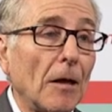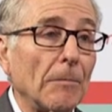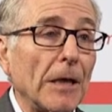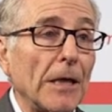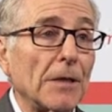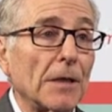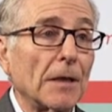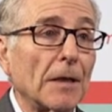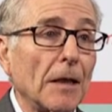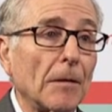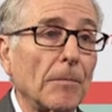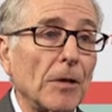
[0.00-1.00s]
combination
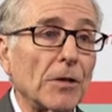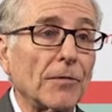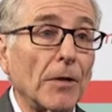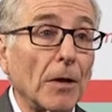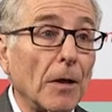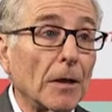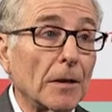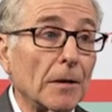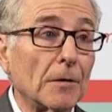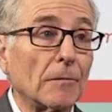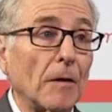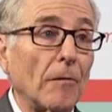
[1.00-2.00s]
therapies for longer
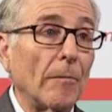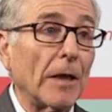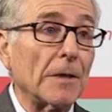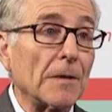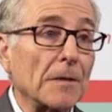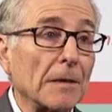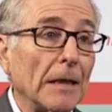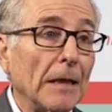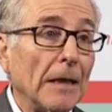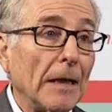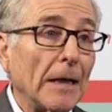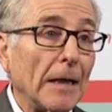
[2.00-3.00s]
than 12 months.
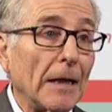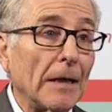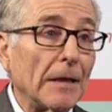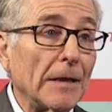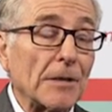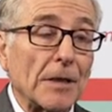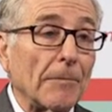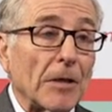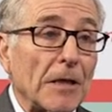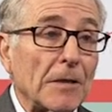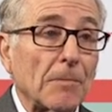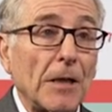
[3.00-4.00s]
In some of
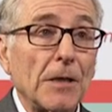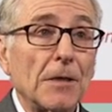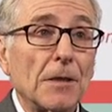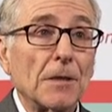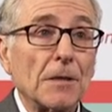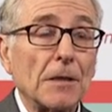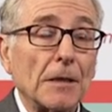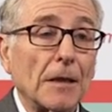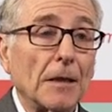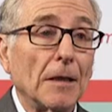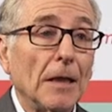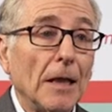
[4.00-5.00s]
these patients,
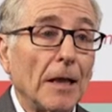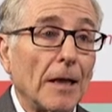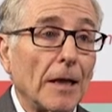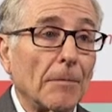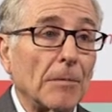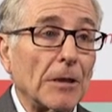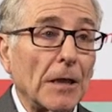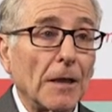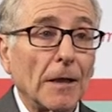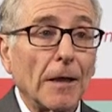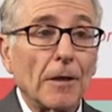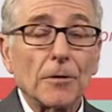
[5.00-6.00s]

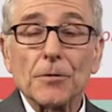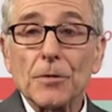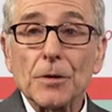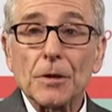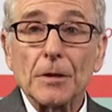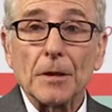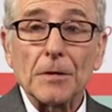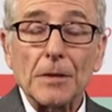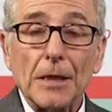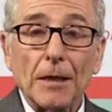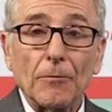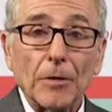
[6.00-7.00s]
particularly those,
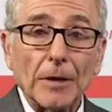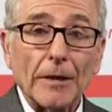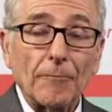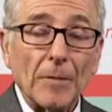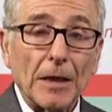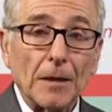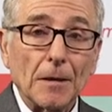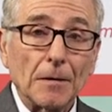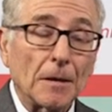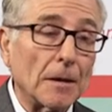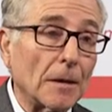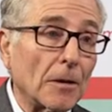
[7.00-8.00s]
say, with left main
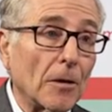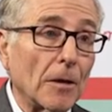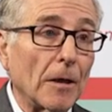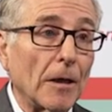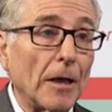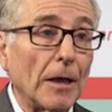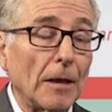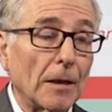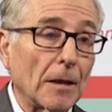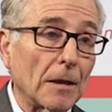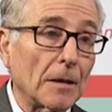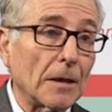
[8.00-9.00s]
coronary
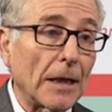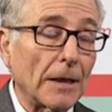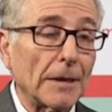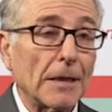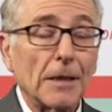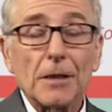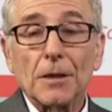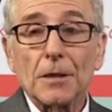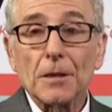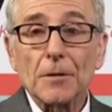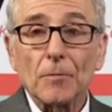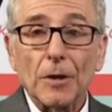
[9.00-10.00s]

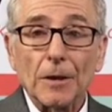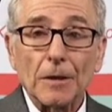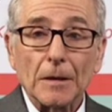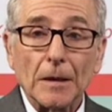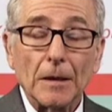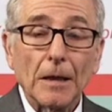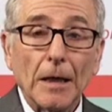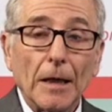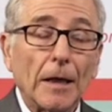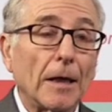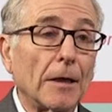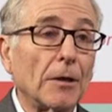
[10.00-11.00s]
dilatations, with
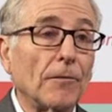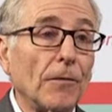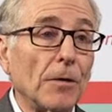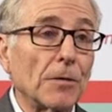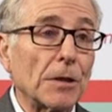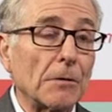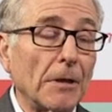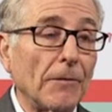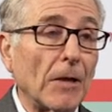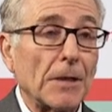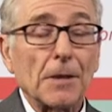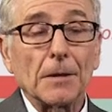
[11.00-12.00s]
diffuse
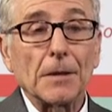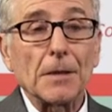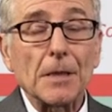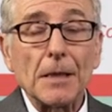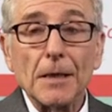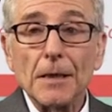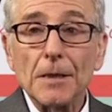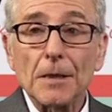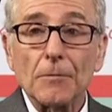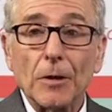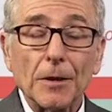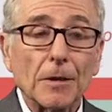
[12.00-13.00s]
three-vessel disease,
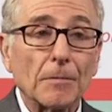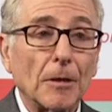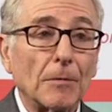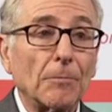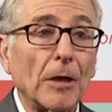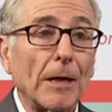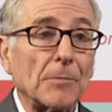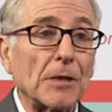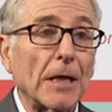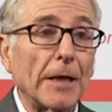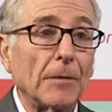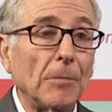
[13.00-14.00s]
with perhaps
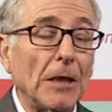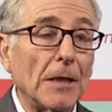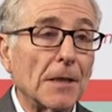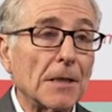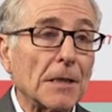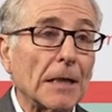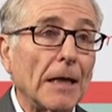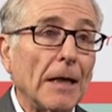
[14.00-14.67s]
diabetes,